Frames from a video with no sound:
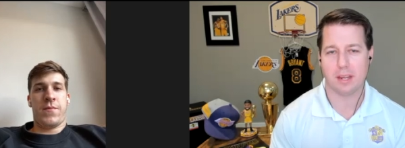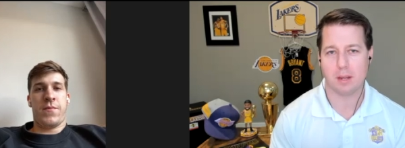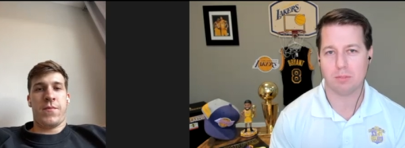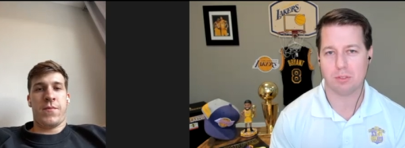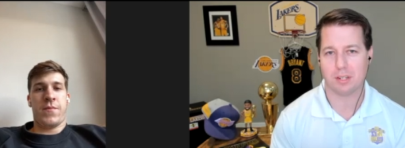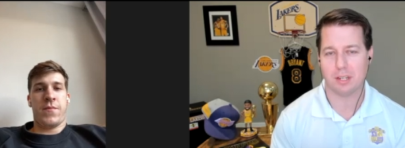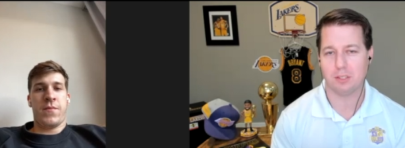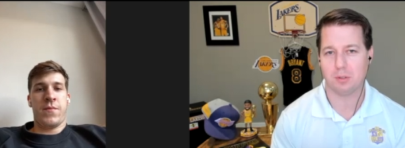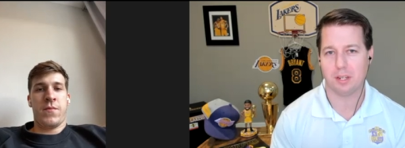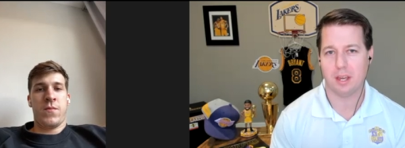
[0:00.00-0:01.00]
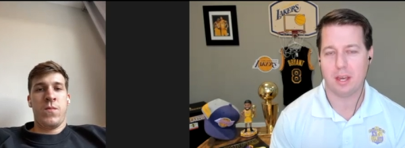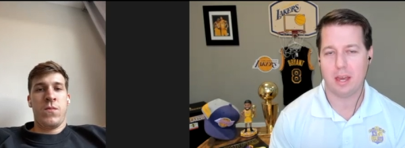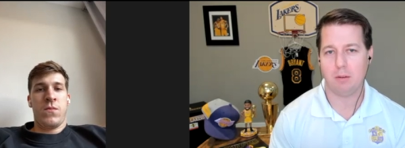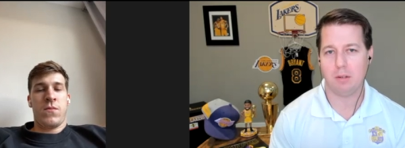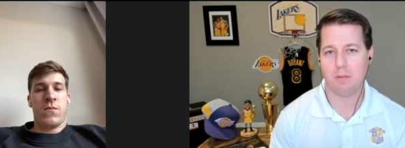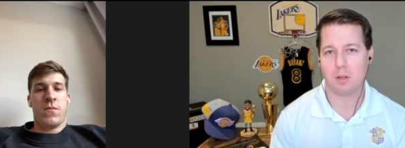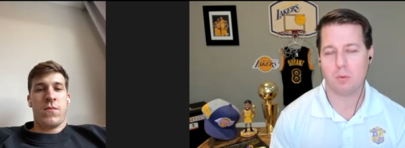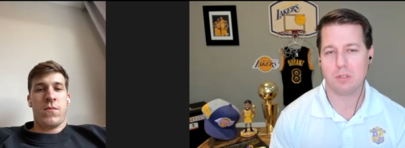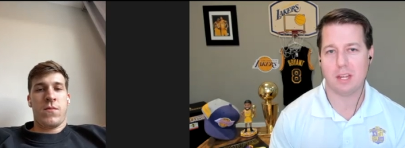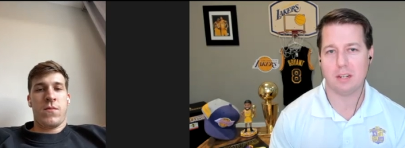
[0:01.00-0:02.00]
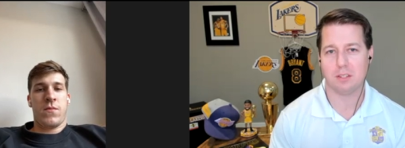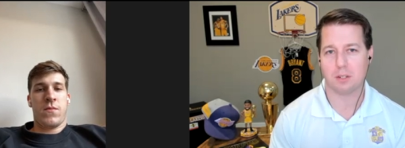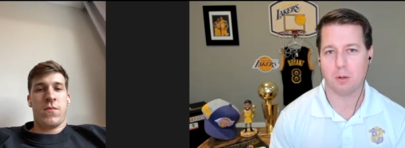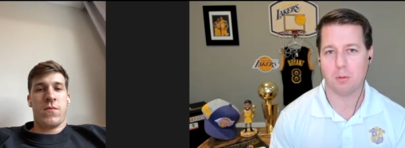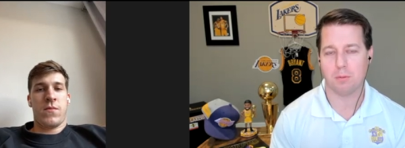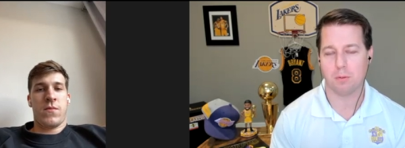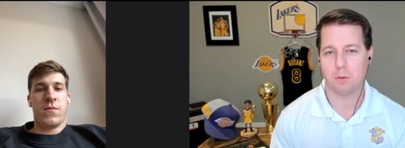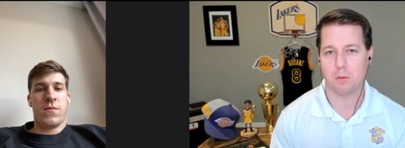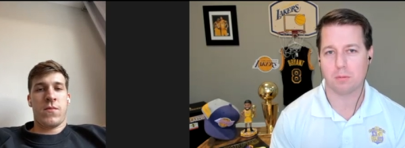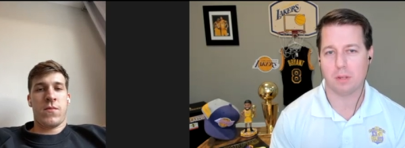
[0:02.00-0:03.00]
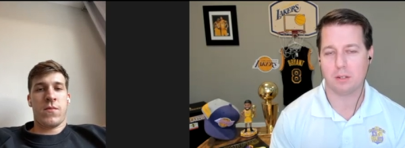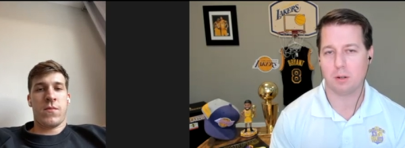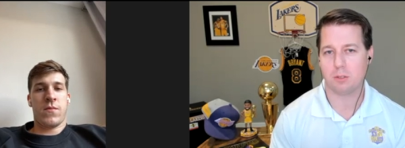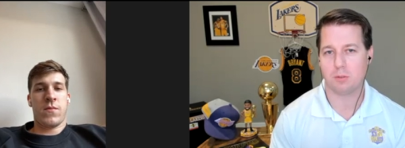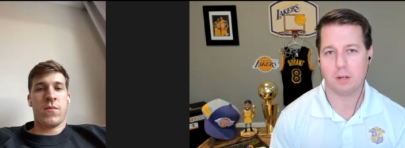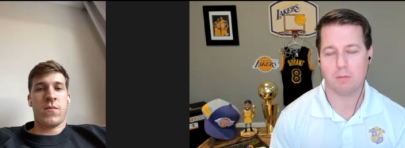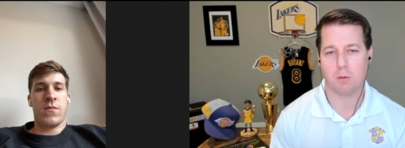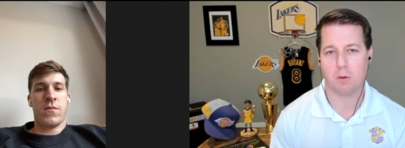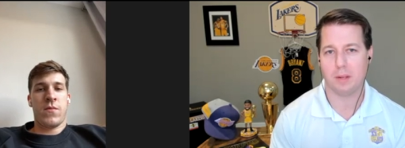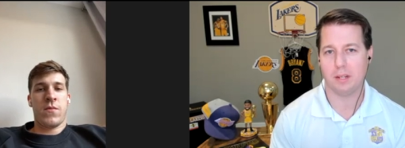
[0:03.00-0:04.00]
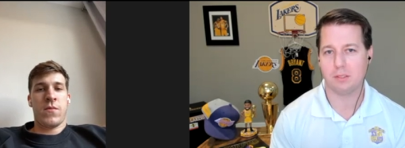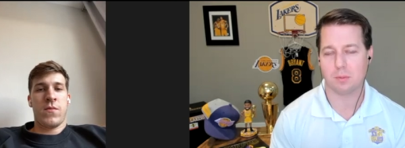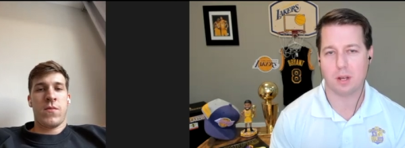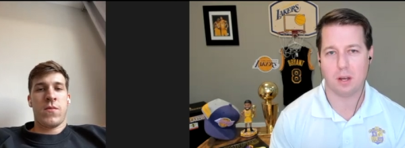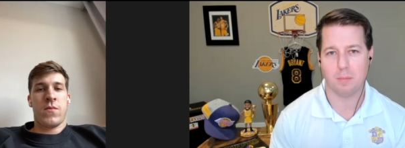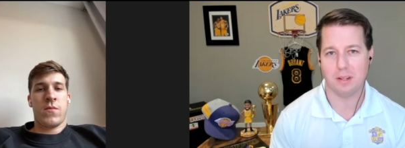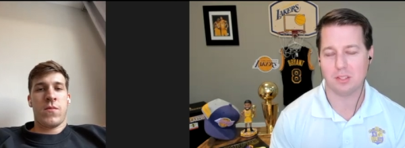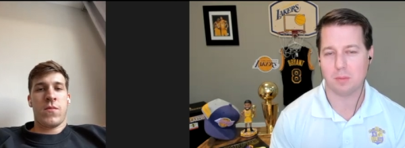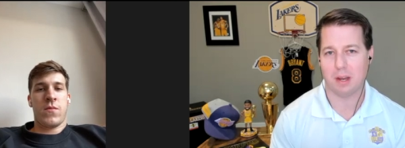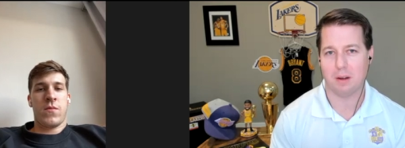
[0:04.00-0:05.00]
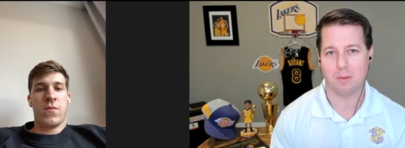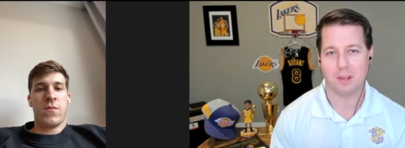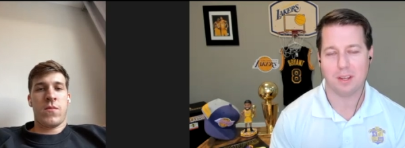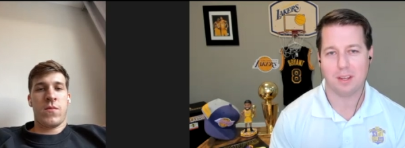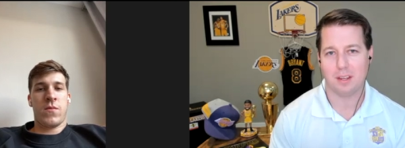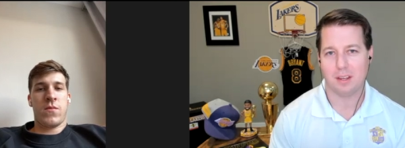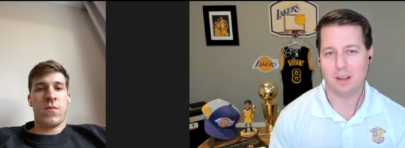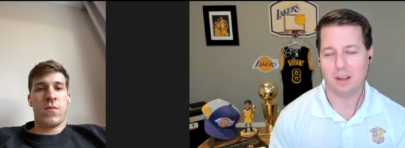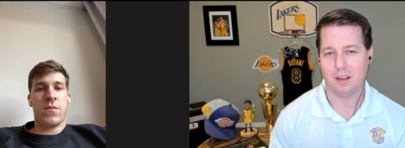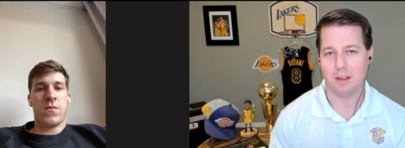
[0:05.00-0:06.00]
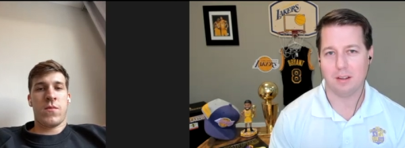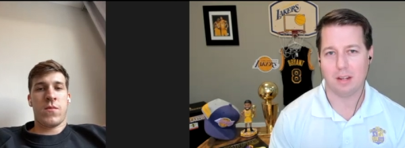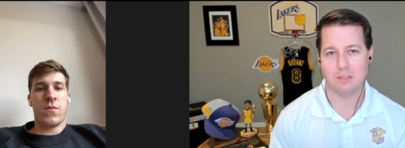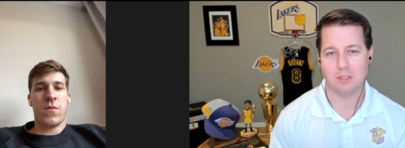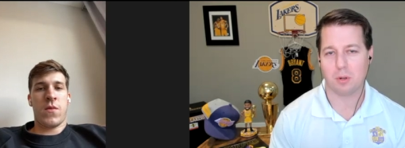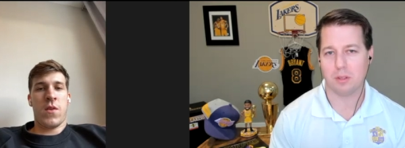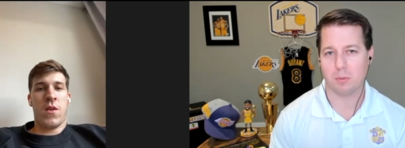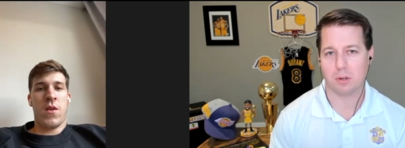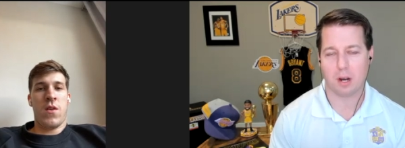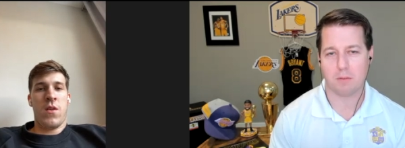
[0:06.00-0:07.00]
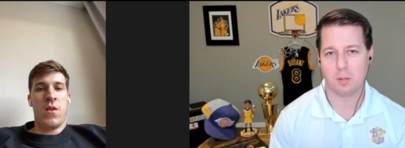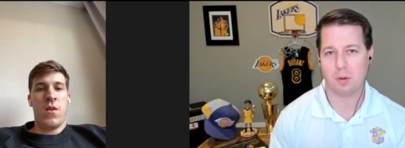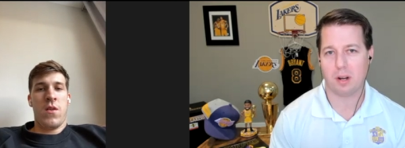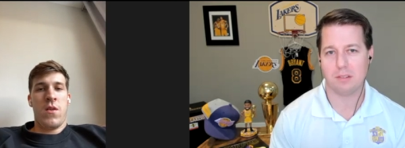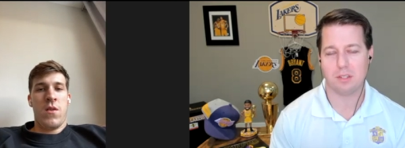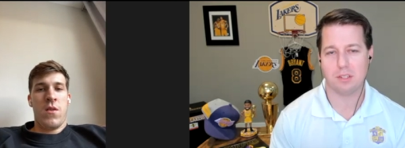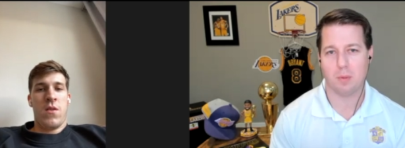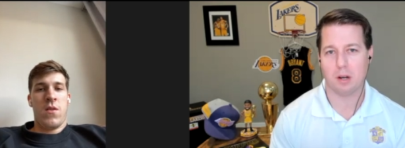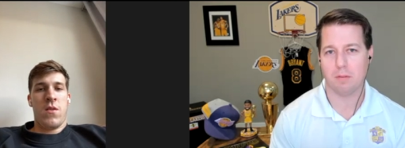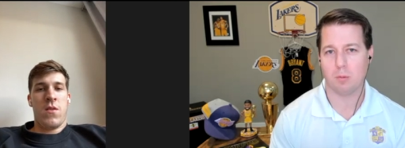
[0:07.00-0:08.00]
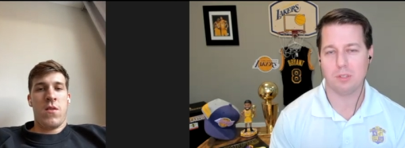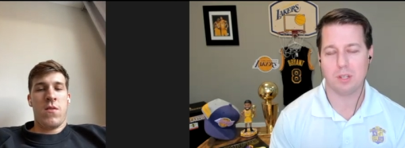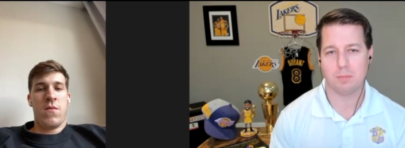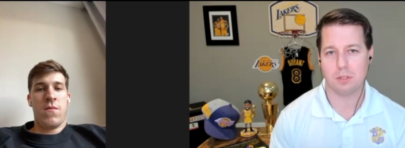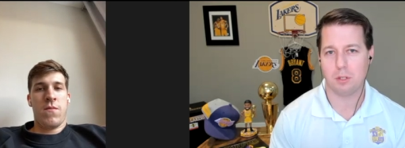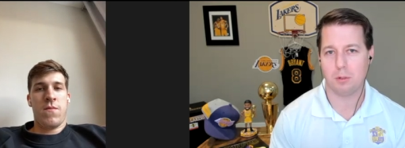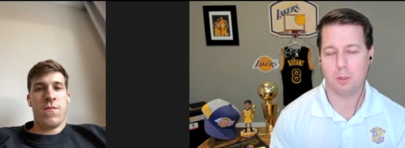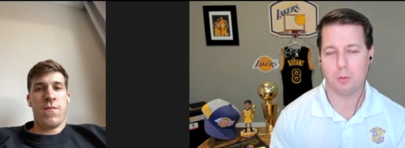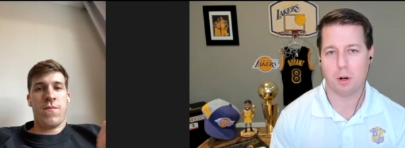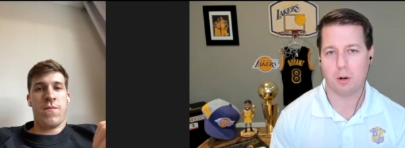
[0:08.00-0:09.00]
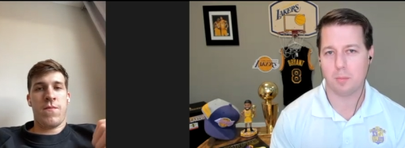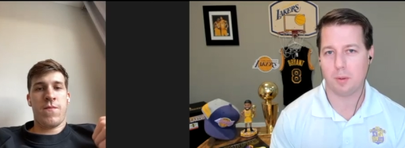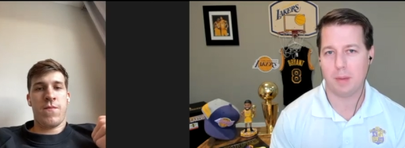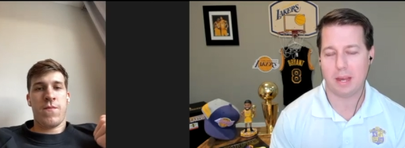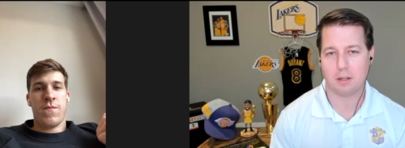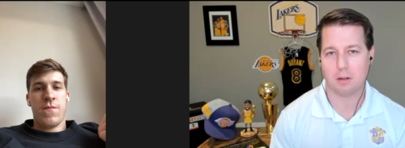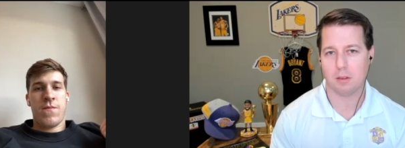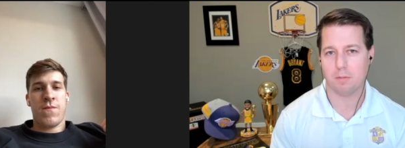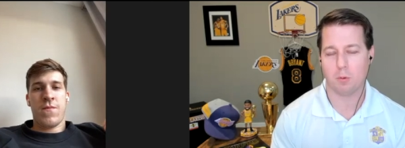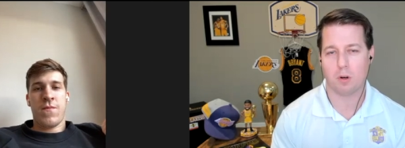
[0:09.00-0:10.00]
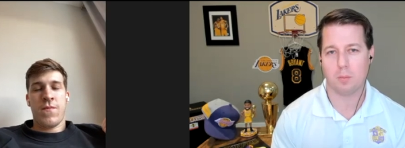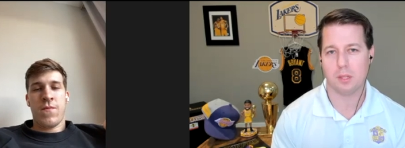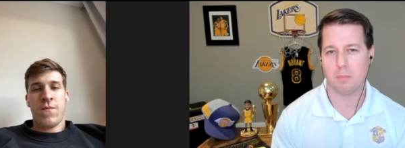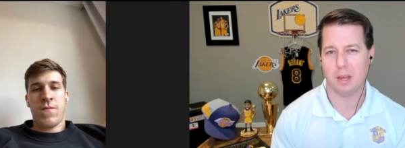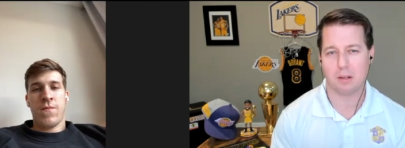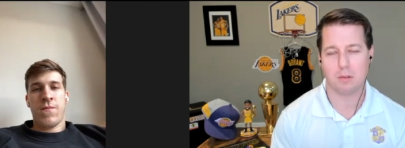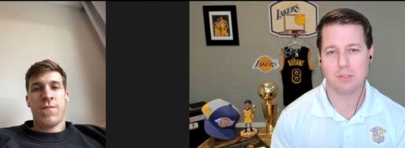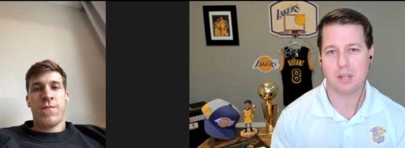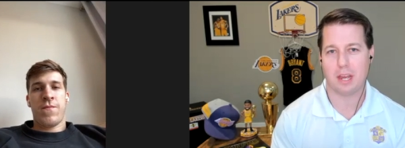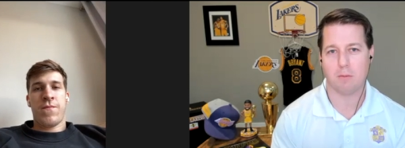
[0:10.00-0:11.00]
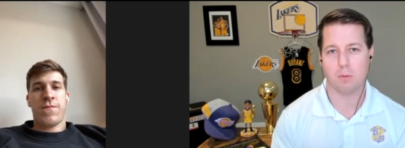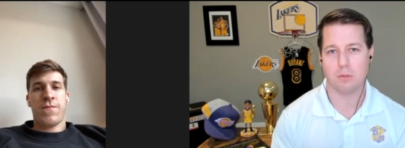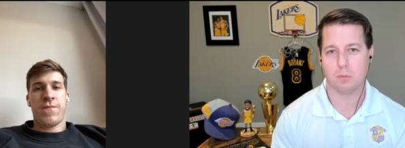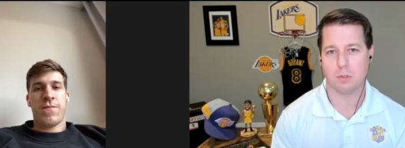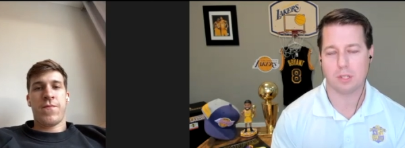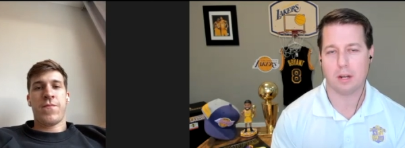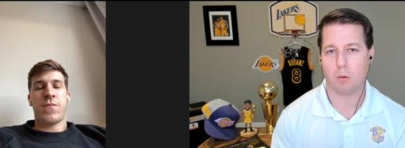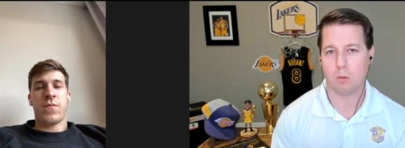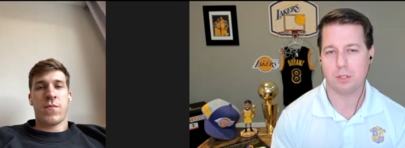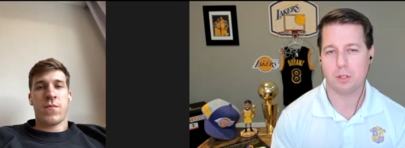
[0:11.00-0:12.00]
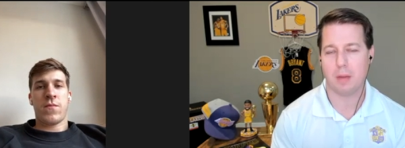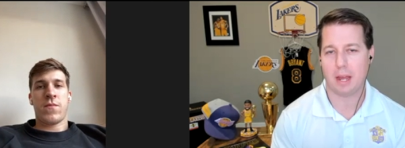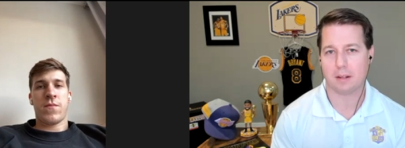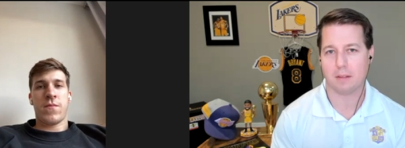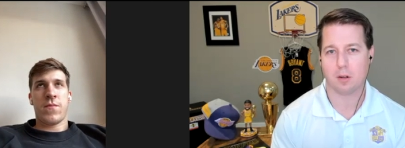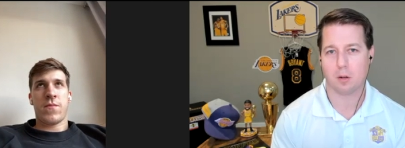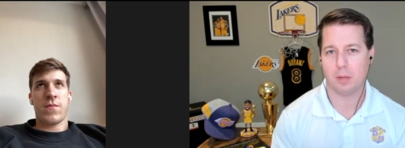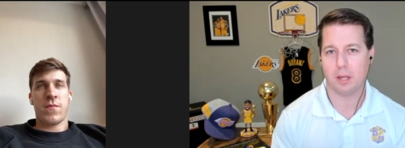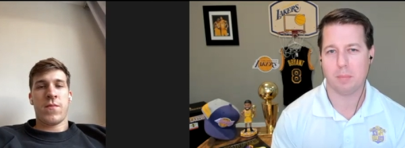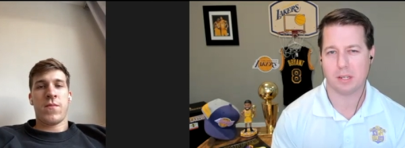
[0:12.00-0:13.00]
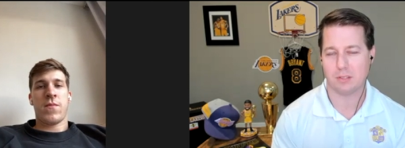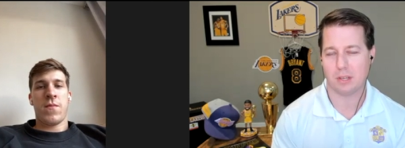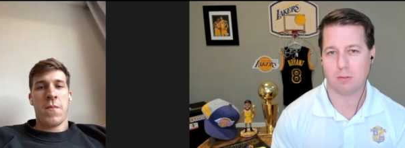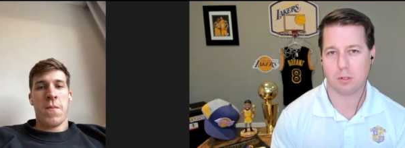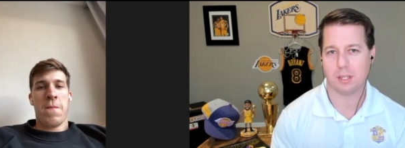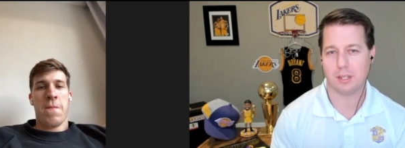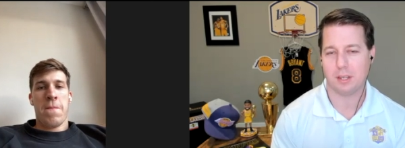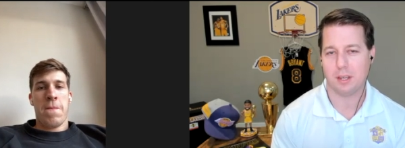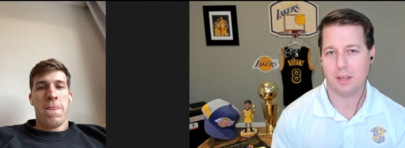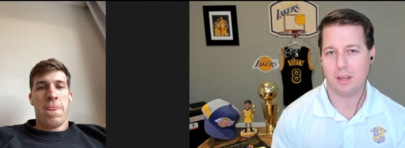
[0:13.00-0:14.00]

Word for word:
Speaker 1: a hamstring injury. How difficult was that to go through? Head coach Frank Vogel made some comments about uh, as you were in the recovery process about if it was up to you, you would already be back out on the floor, but the medical staff was was kind of holding you back a little bit because of how tricky